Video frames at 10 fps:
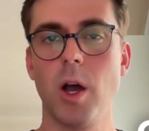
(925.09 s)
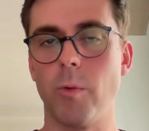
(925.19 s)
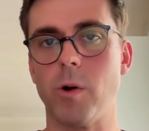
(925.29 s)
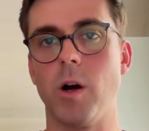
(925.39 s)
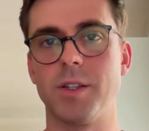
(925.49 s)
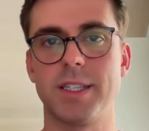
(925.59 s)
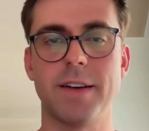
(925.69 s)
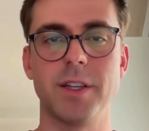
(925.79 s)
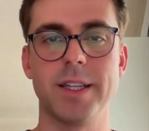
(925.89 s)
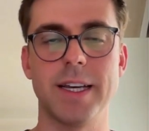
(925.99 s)
We're on
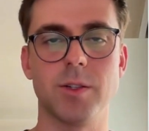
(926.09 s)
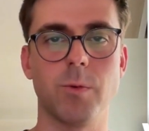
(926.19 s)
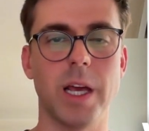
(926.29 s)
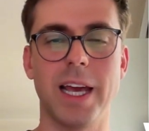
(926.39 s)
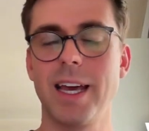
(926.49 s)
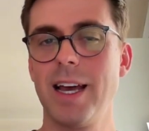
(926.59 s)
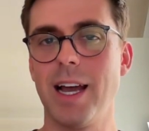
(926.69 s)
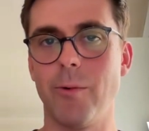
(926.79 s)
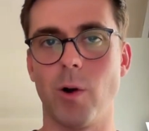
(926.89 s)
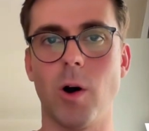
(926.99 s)
7 days a week
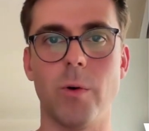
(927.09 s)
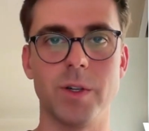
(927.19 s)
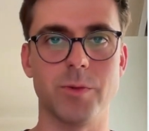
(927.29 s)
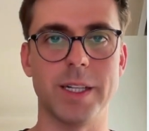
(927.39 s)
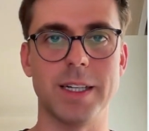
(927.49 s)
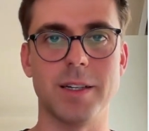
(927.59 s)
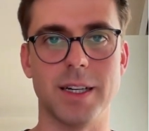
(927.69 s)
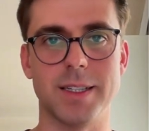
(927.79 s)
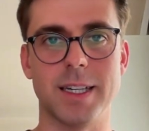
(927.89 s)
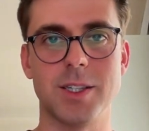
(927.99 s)
and we're always ready to
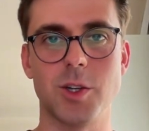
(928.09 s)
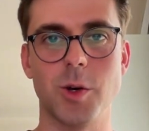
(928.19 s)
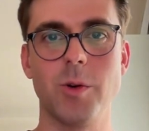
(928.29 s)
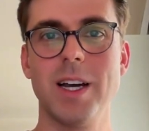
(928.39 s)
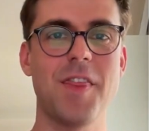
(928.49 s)
assist you.